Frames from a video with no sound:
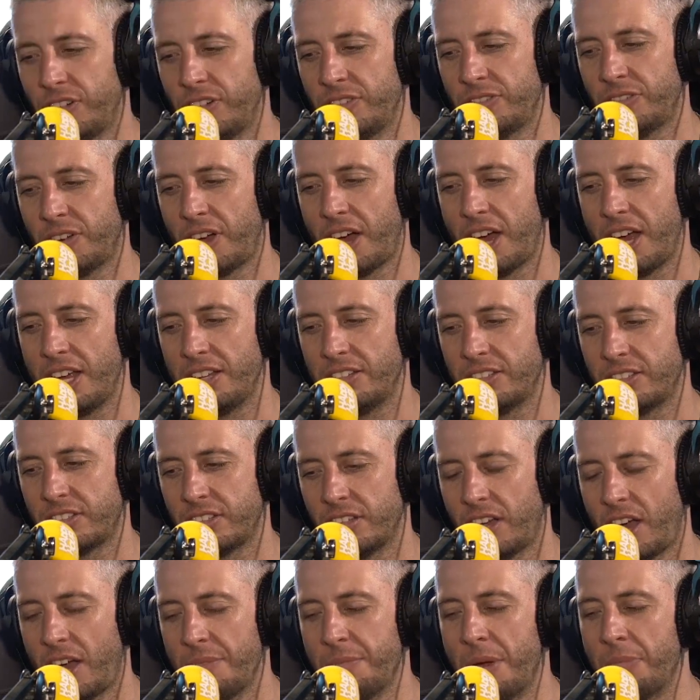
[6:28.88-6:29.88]
advice.
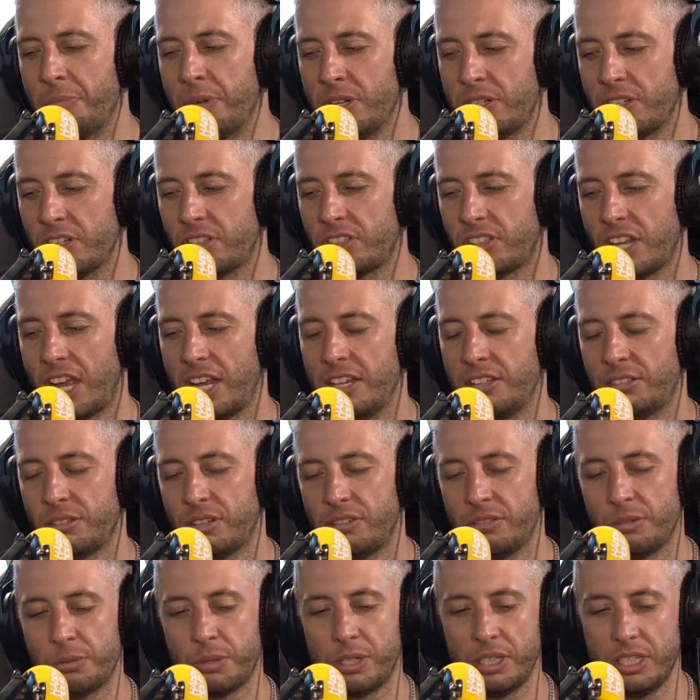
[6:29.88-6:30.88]
I remember just saying to
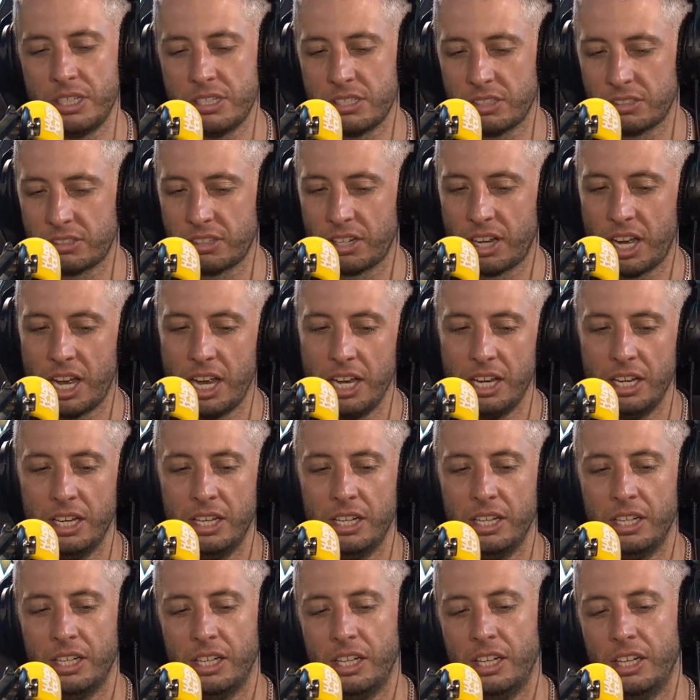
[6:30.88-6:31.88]
everybody,
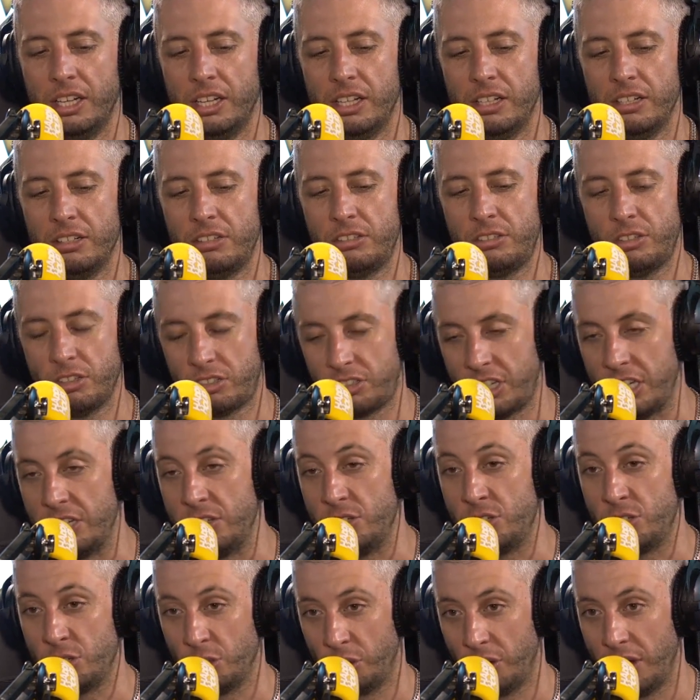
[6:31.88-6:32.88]
just
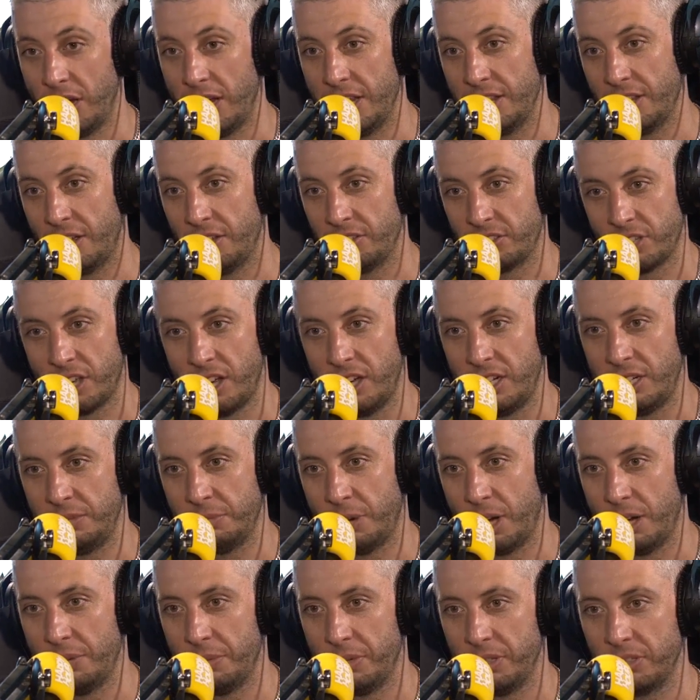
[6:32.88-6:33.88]
enjoy those early
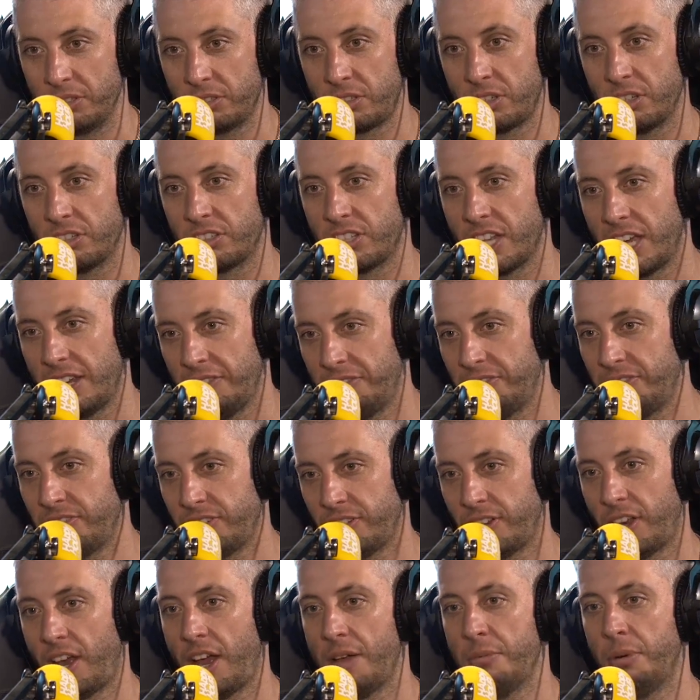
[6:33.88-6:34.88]
moments because they
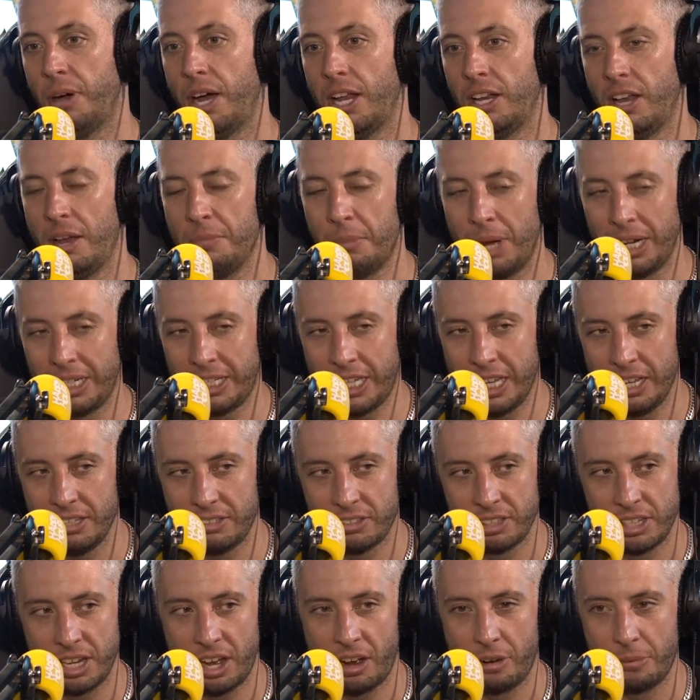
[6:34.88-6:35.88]
fly by. Like my
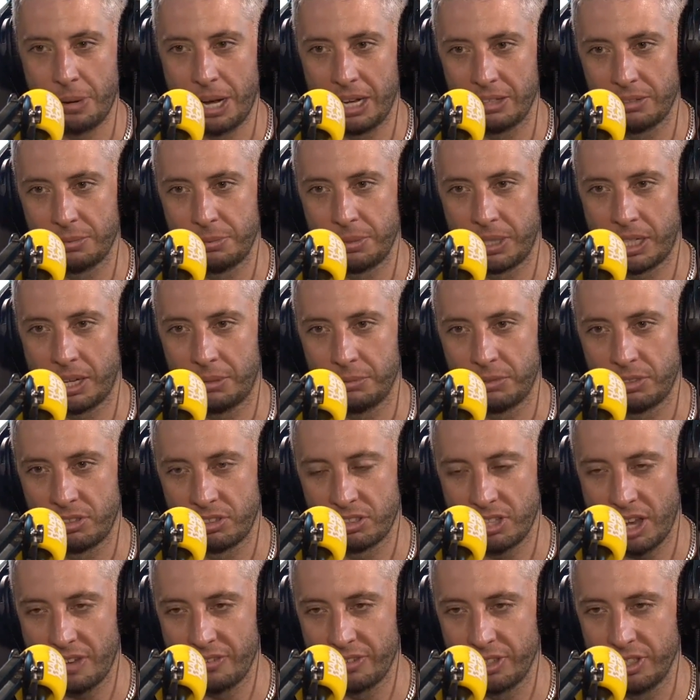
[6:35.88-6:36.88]
kids are now about to become
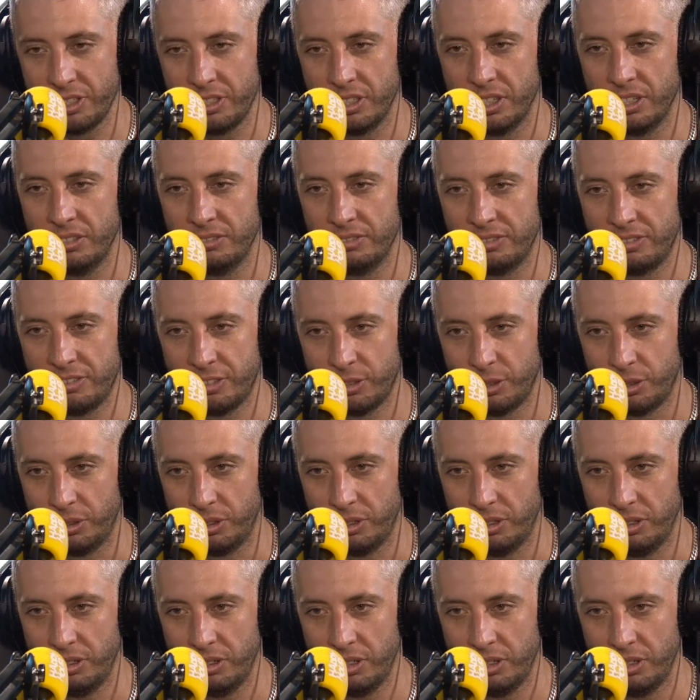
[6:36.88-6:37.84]
7 and 4,